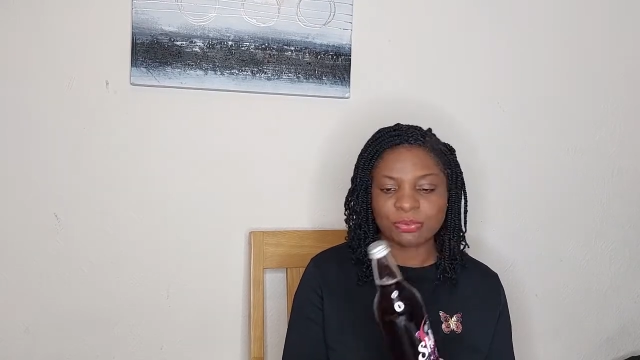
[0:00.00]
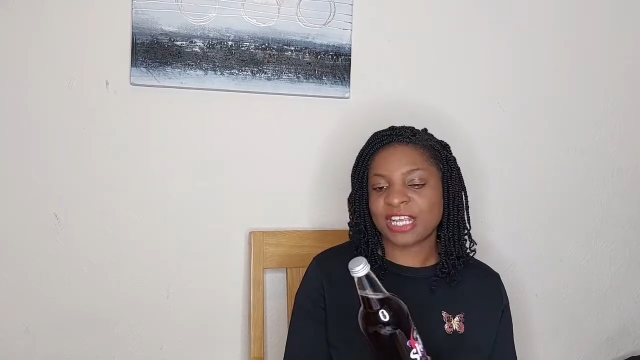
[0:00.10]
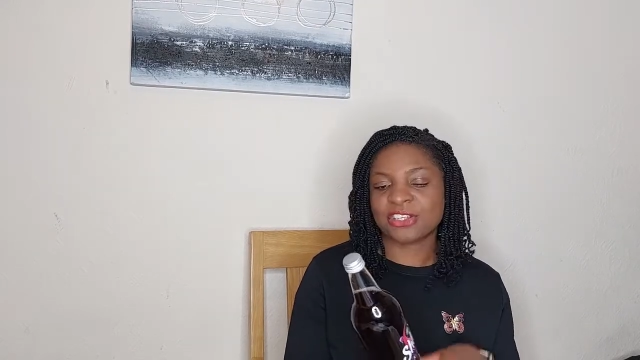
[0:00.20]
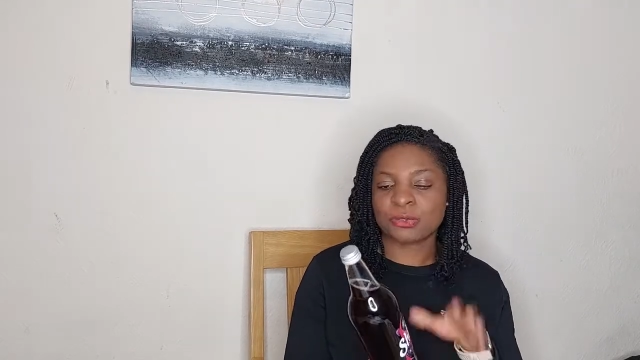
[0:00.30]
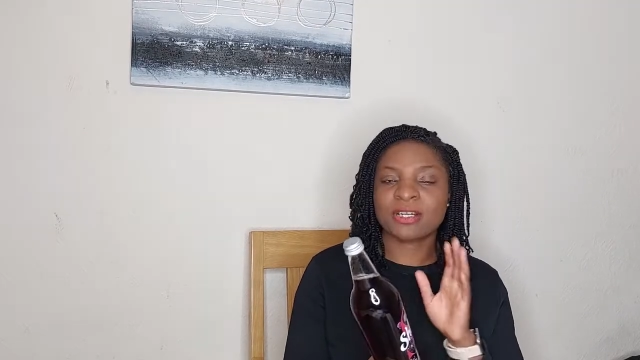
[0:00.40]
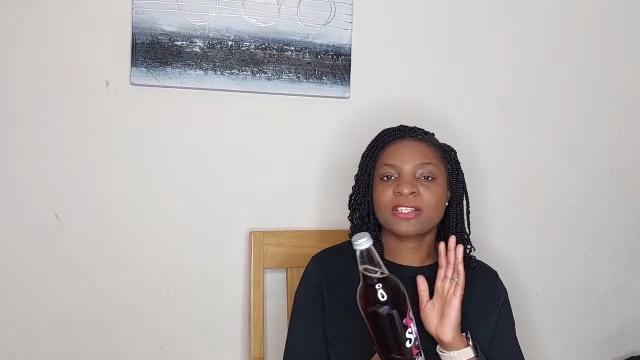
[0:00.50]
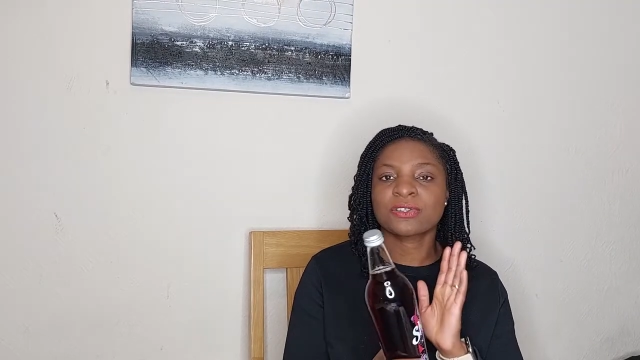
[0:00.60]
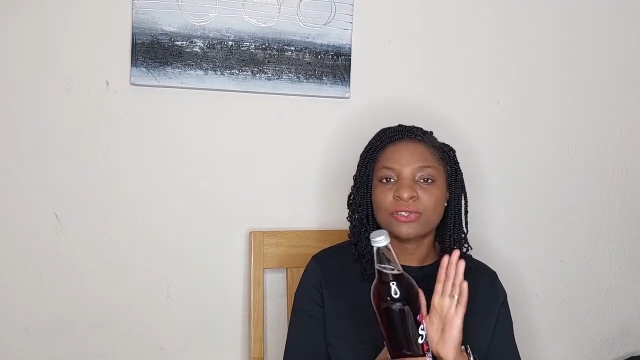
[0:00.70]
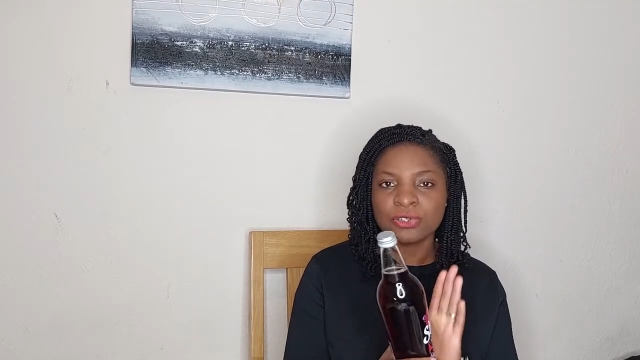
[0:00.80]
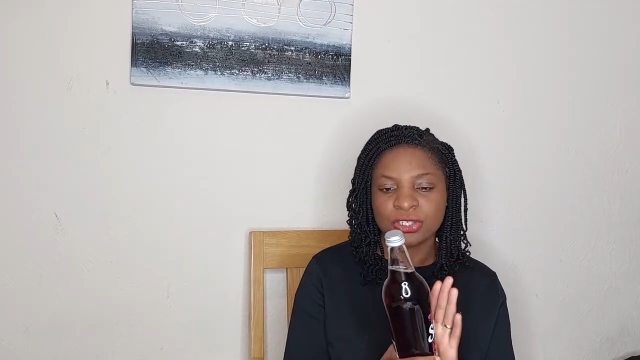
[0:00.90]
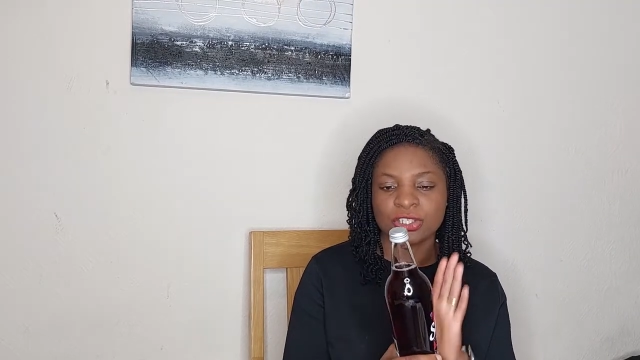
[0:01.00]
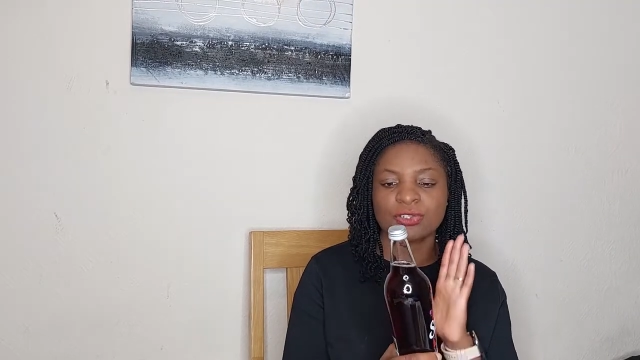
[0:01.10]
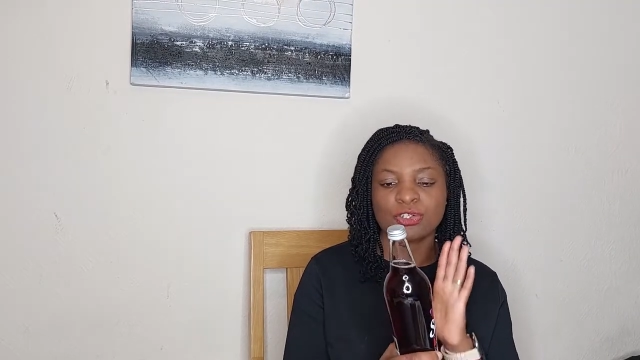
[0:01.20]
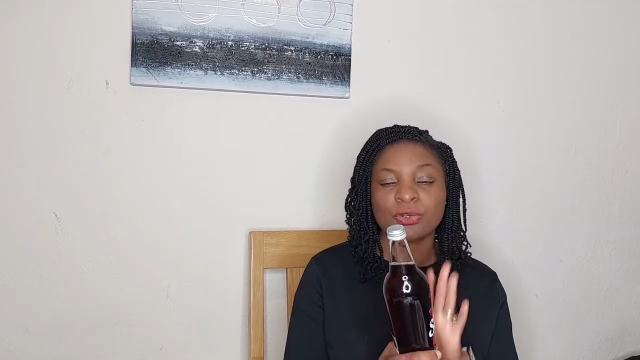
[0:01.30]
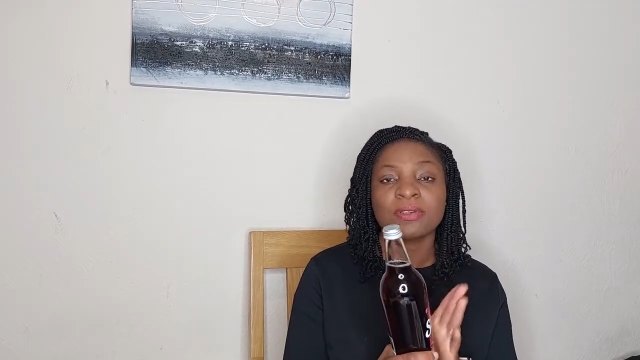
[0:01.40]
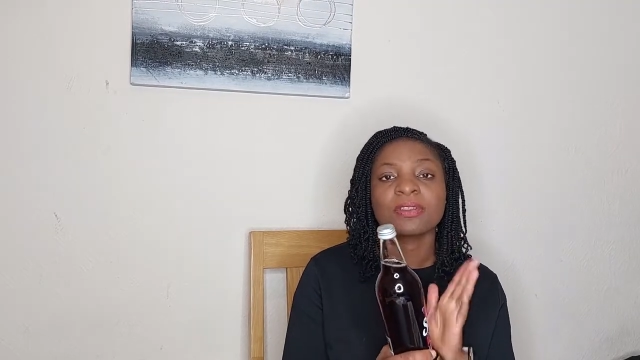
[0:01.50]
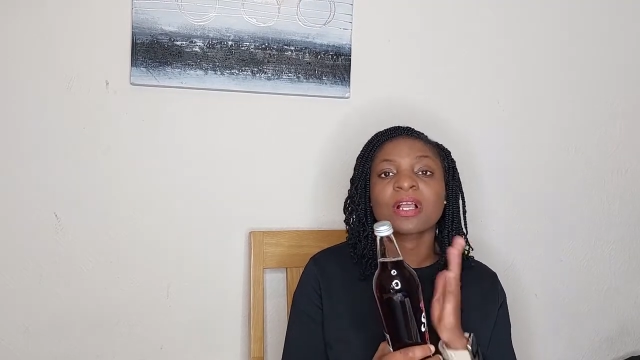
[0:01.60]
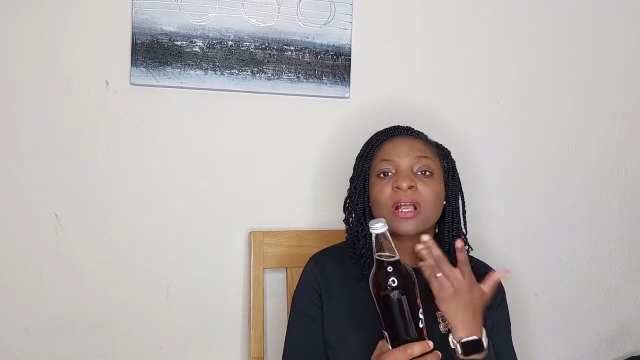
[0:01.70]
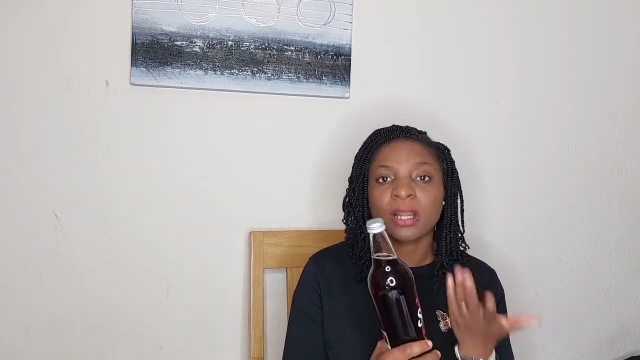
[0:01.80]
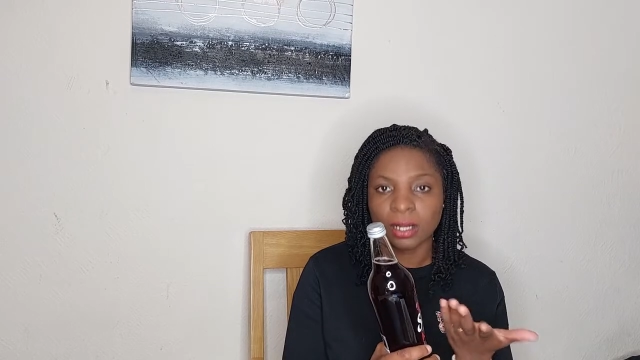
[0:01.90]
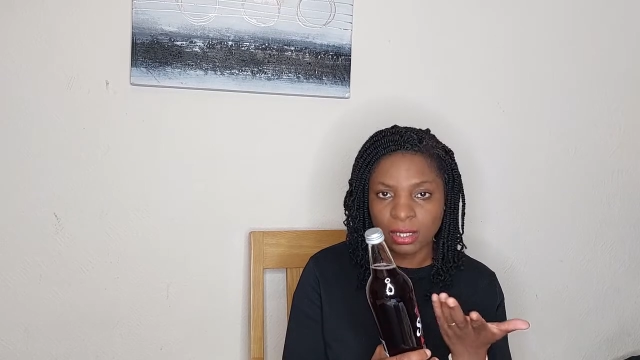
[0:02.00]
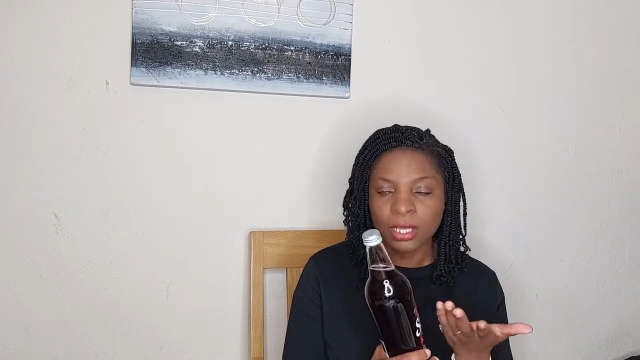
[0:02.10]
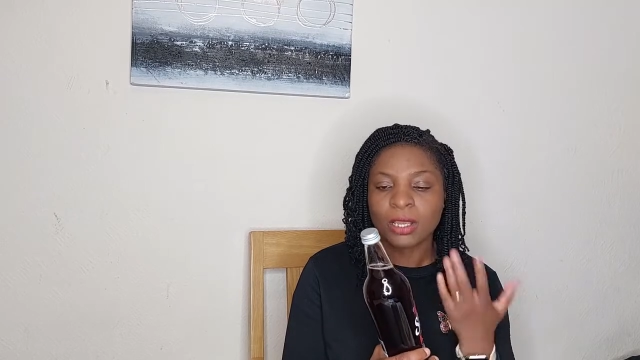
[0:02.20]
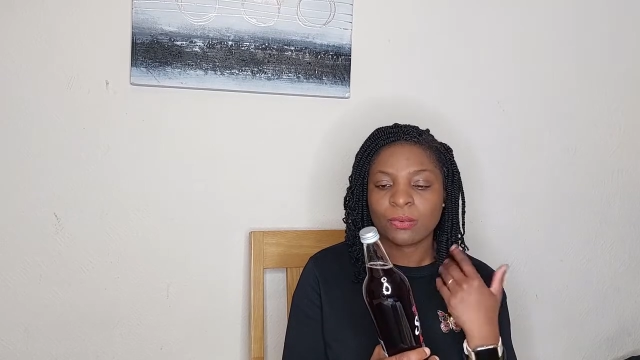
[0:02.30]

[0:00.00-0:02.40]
But I just wanted to use this to show you the color,